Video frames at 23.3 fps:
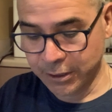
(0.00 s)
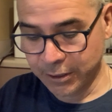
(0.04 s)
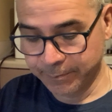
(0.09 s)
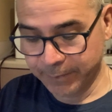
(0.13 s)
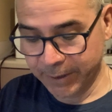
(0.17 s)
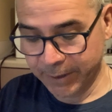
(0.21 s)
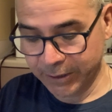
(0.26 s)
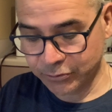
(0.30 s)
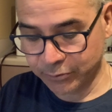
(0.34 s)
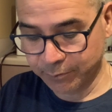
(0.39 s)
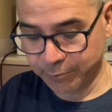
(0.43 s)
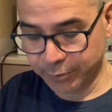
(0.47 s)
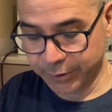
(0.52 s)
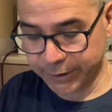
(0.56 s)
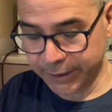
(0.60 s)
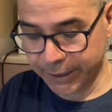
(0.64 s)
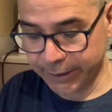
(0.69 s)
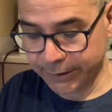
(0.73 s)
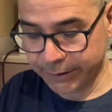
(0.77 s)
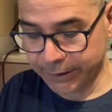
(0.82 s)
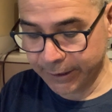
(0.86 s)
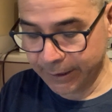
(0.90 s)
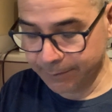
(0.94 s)
Password
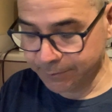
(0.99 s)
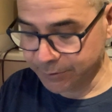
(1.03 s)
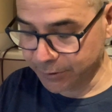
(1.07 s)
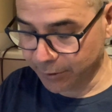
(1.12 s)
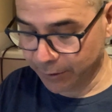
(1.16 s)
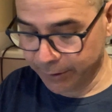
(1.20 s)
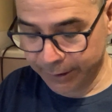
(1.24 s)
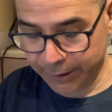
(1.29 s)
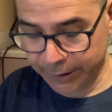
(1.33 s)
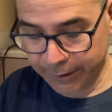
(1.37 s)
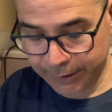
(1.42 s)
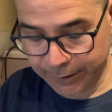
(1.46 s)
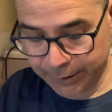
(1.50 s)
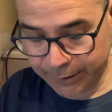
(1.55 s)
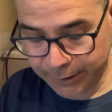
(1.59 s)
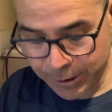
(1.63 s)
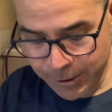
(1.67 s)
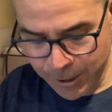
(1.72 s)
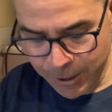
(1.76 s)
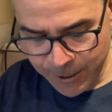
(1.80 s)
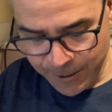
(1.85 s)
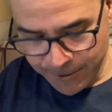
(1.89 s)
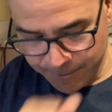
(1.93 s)
protected. I'm sorry.
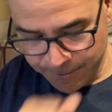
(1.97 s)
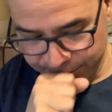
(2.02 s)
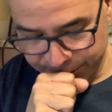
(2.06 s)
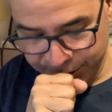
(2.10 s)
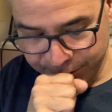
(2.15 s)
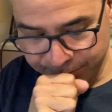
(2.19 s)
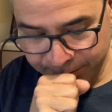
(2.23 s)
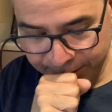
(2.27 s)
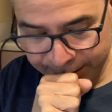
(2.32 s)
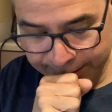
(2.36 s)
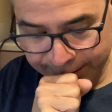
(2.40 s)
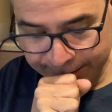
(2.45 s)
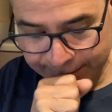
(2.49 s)
Excuse me.